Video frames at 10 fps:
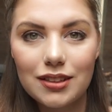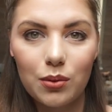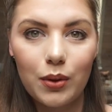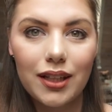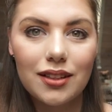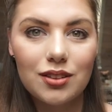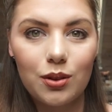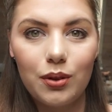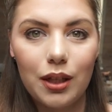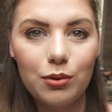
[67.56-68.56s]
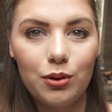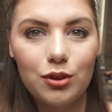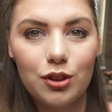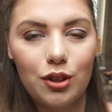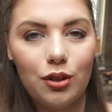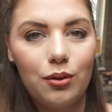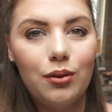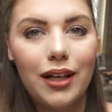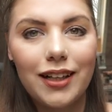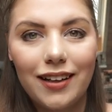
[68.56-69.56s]
is awake, so I'm going to
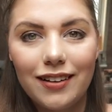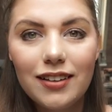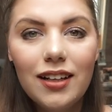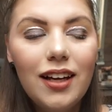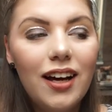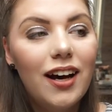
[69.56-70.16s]
go again.